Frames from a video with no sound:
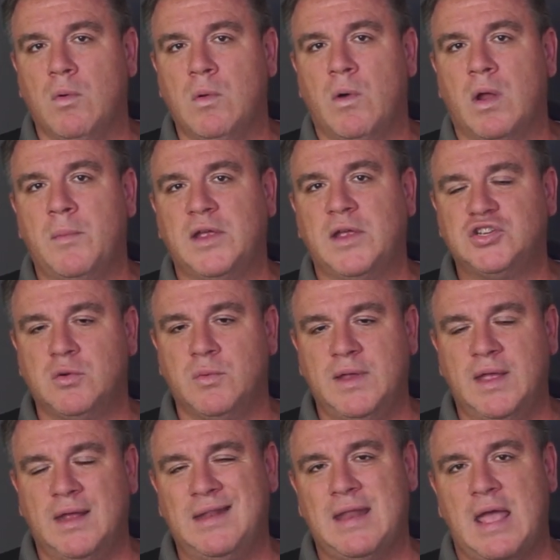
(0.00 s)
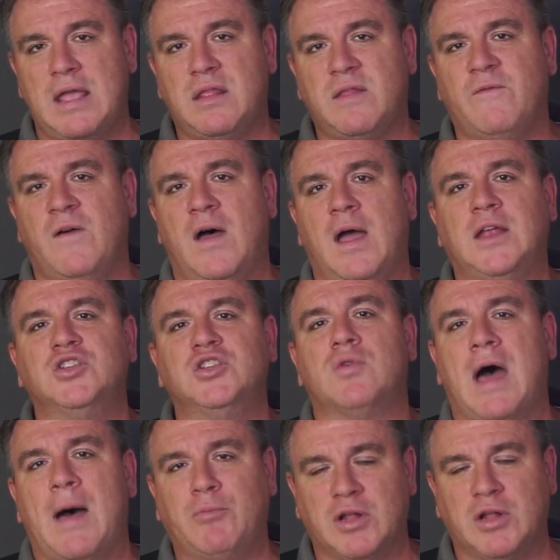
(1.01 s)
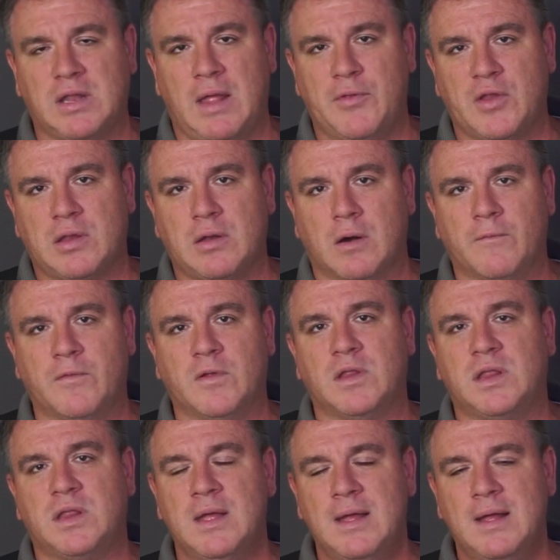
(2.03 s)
We want to make sure we get nice fine droplets on the surface